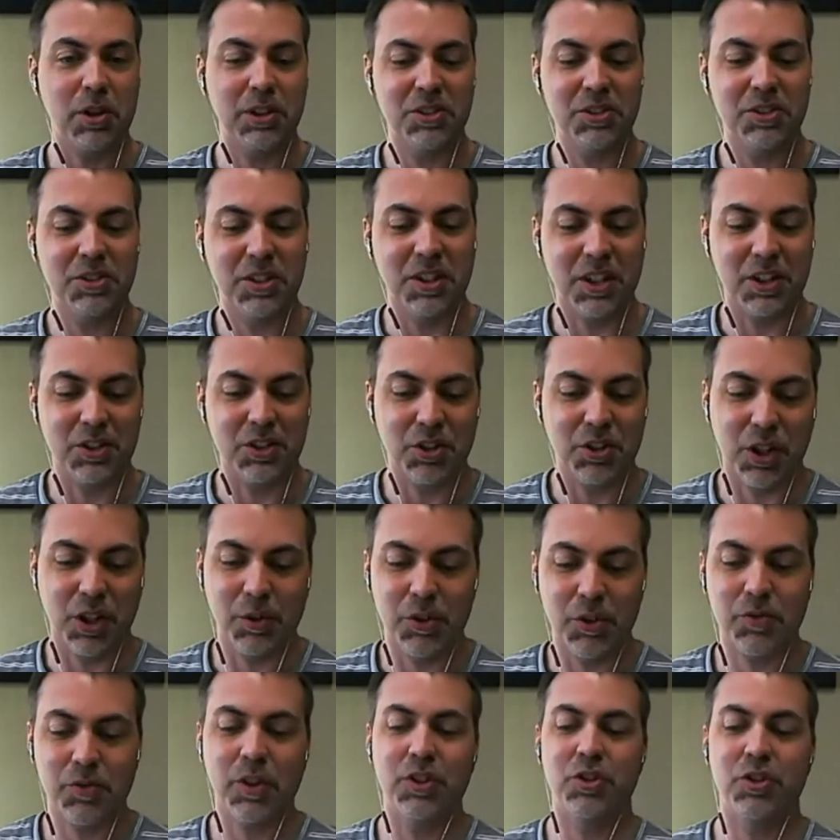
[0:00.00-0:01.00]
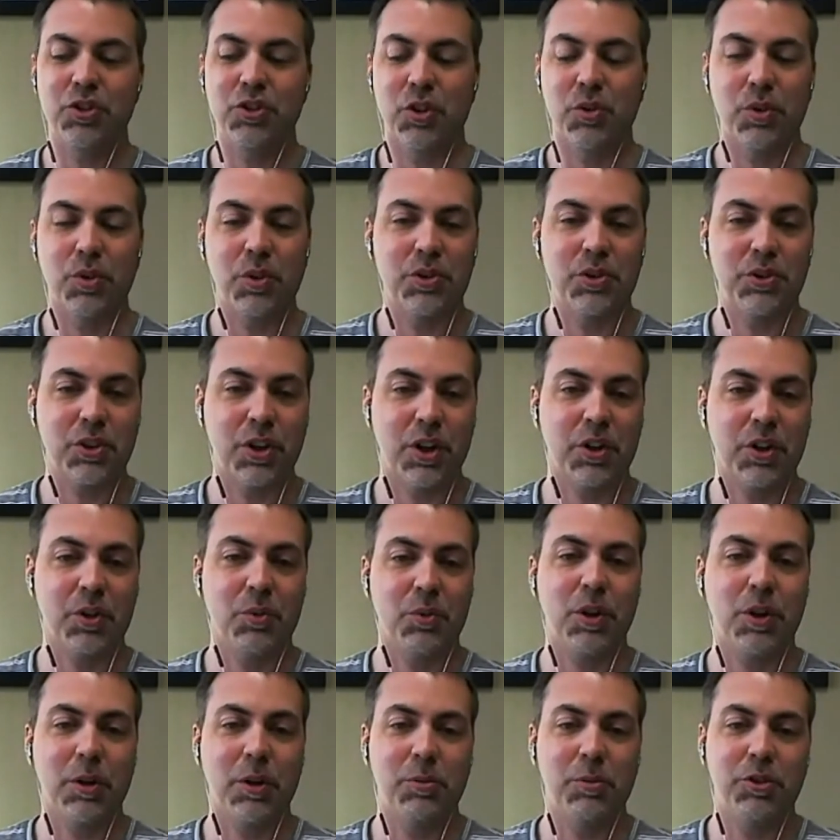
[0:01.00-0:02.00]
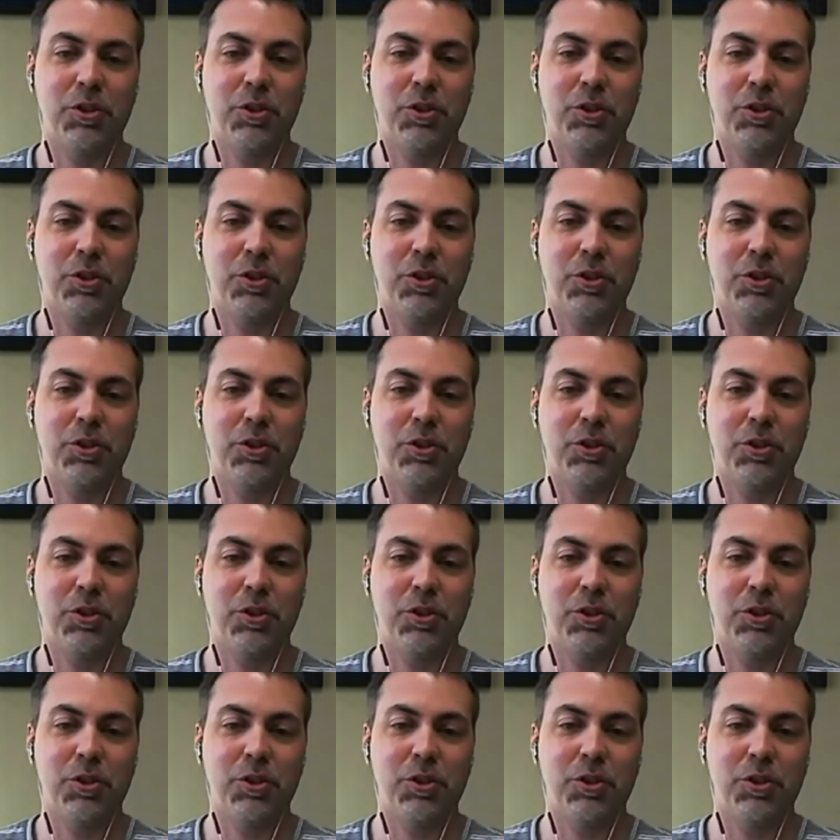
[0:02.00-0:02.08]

listening, and you can always find the show notes on the web.